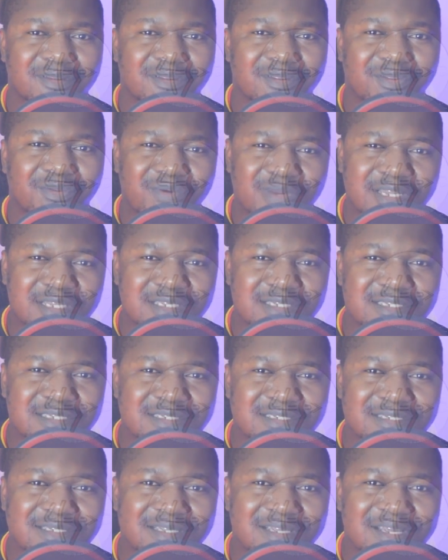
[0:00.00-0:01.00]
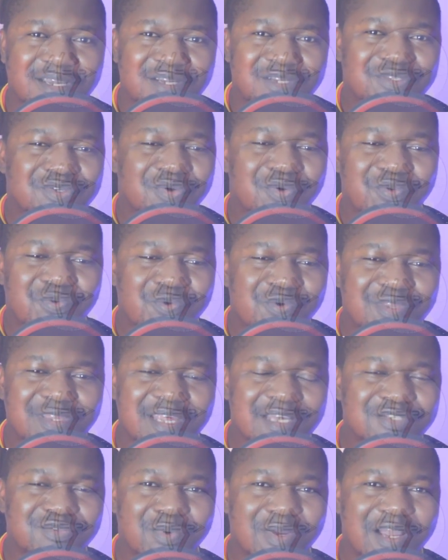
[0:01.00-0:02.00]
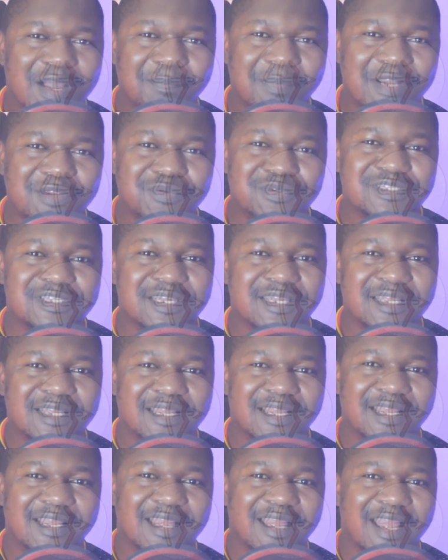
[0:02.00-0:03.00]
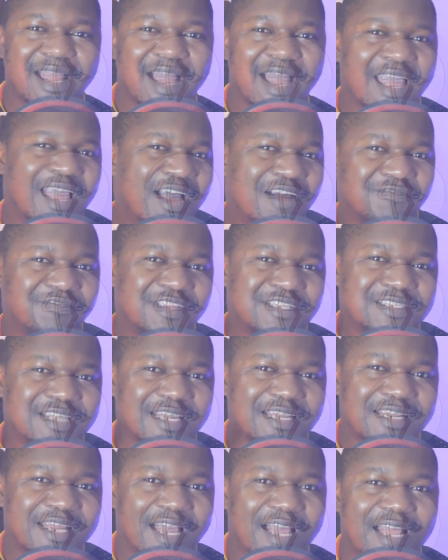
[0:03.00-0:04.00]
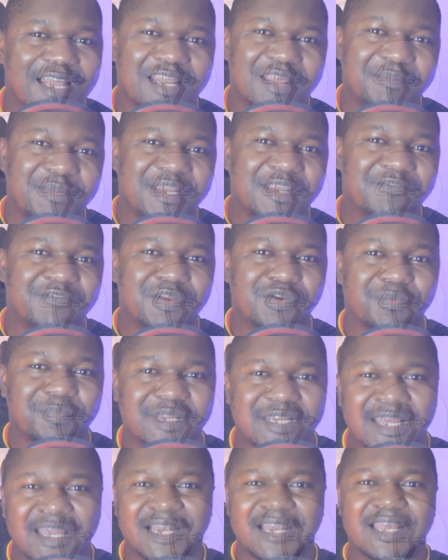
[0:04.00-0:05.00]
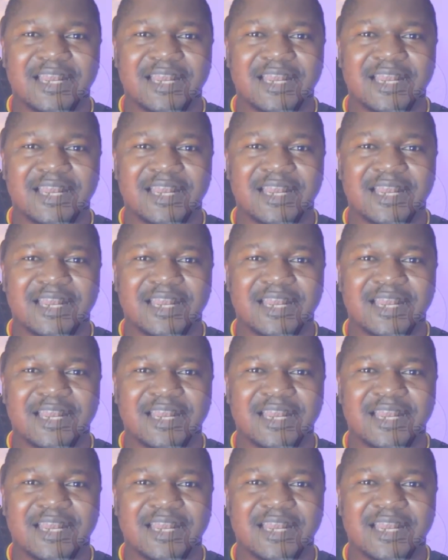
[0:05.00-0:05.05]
You get it? So you don't just wake up and you say, I have this idea, let me develop it.